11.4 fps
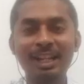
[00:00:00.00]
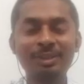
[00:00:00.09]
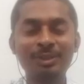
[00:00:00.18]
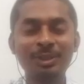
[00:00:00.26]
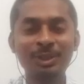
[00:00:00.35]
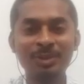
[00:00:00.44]

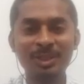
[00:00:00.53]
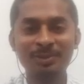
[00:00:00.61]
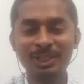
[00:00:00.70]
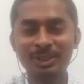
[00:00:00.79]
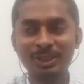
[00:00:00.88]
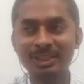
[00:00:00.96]
question was very
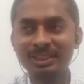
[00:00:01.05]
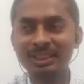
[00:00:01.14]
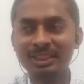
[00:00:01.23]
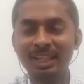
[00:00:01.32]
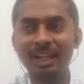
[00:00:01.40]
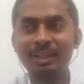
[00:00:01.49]
good.
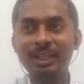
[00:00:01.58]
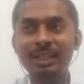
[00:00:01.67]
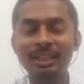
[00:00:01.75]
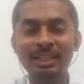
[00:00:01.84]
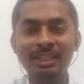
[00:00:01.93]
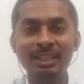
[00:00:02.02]
Actually,
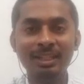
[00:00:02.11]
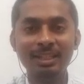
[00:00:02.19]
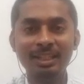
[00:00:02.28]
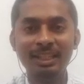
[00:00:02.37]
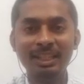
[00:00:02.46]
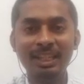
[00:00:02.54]
yeah. in
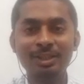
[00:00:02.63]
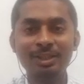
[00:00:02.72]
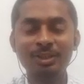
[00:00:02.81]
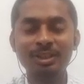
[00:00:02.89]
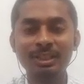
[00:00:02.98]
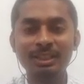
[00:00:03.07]
in last
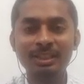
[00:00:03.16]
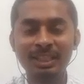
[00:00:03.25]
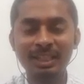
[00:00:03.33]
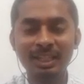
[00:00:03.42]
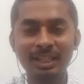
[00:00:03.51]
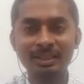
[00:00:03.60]
question
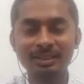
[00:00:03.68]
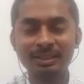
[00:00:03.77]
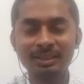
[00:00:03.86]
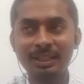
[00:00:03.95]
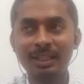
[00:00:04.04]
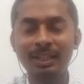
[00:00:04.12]
he asked
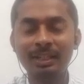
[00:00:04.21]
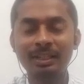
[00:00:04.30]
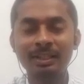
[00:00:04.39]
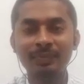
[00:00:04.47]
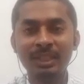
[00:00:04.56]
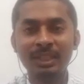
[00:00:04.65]
said that
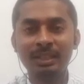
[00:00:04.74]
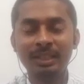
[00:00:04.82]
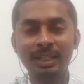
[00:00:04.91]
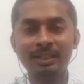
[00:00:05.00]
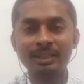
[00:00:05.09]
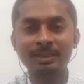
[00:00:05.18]

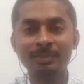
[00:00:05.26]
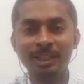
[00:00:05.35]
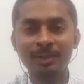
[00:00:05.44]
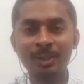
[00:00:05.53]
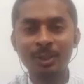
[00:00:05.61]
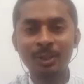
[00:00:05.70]
tell us something
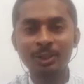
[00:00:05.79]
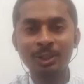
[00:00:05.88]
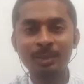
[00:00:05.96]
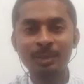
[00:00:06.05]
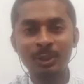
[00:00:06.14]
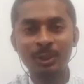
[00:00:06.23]
about
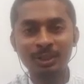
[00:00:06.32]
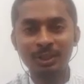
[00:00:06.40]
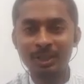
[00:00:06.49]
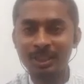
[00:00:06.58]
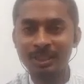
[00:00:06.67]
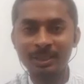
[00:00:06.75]
yourself which is not
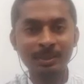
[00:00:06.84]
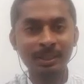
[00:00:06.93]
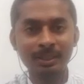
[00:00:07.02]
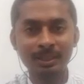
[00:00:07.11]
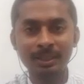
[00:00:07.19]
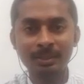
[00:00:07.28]
written
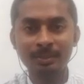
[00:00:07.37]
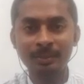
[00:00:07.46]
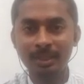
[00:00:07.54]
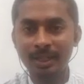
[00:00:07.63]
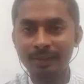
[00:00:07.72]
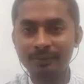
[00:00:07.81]
written in
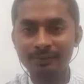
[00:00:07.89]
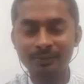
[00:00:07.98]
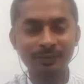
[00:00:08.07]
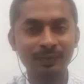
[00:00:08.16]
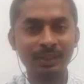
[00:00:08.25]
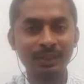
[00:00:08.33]
depth,
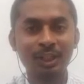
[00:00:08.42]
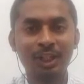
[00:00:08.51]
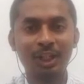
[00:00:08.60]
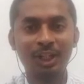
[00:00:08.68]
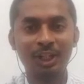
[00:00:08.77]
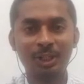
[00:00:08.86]

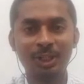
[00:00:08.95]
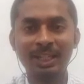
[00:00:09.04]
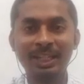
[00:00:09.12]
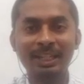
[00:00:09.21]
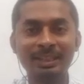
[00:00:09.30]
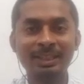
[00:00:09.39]
or
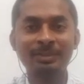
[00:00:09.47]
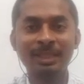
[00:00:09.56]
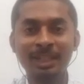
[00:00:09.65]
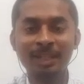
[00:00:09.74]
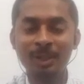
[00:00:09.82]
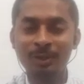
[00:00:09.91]
tell us
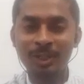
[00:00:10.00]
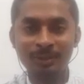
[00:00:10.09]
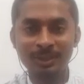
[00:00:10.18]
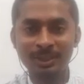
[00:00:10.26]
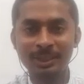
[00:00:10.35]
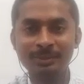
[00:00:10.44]
something about
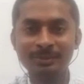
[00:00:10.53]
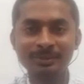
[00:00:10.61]
ourselves,